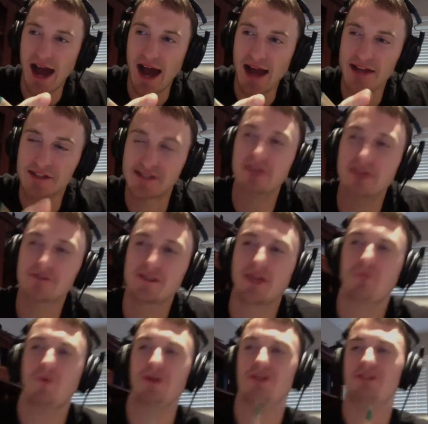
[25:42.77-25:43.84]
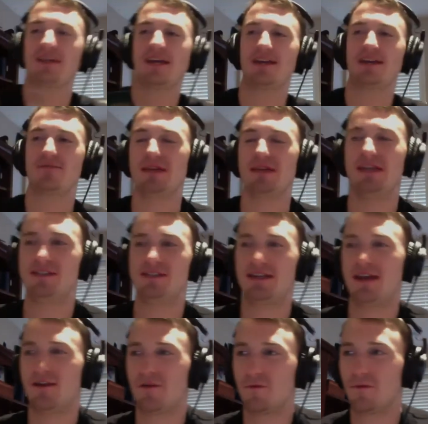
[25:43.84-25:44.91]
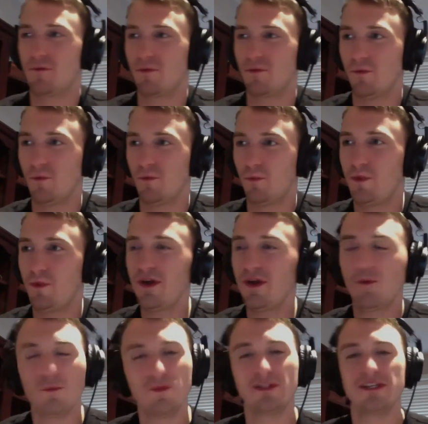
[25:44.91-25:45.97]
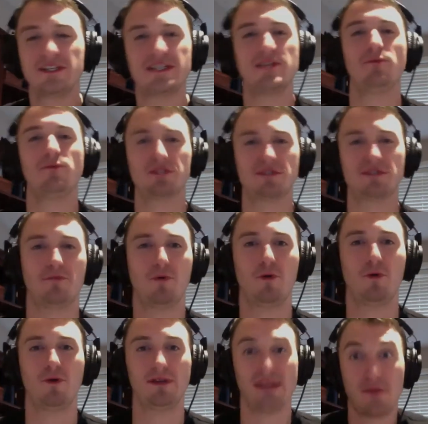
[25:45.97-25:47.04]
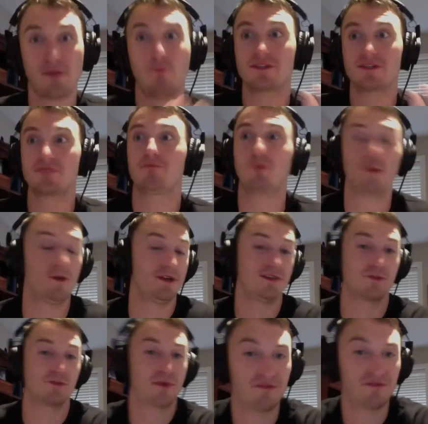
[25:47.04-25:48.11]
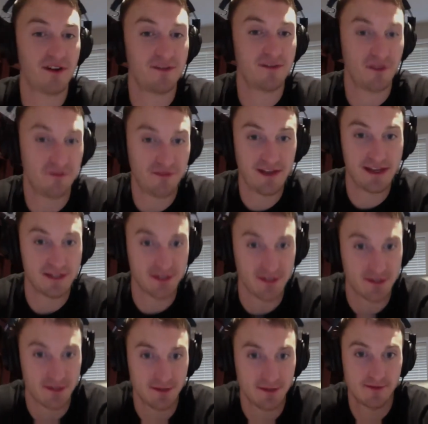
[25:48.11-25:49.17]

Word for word: it sounds like what you're saying to me is that we don't really see what's important and what's important is right in front of our faces.